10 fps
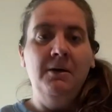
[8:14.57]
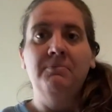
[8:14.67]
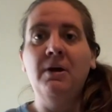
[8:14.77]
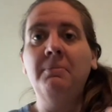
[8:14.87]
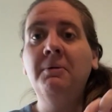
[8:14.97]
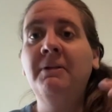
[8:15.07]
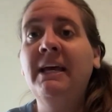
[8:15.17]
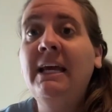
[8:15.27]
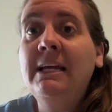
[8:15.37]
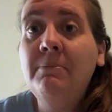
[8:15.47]

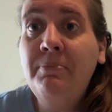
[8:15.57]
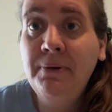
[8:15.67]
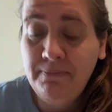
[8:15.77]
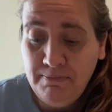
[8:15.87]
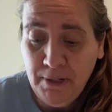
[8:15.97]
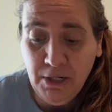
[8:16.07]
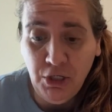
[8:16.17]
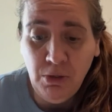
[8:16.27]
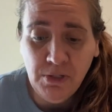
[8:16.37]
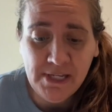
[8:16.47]
probably put a
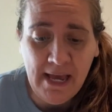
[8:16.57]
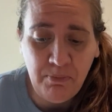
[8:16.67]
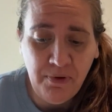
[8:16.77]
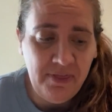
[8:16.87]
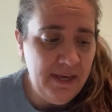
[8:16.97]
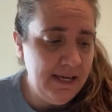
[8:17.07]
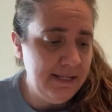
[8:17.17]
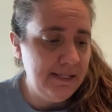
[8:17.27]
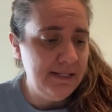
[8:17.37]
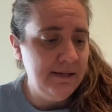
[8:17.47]
Q-snap with
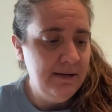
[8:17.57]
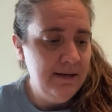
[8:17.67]
this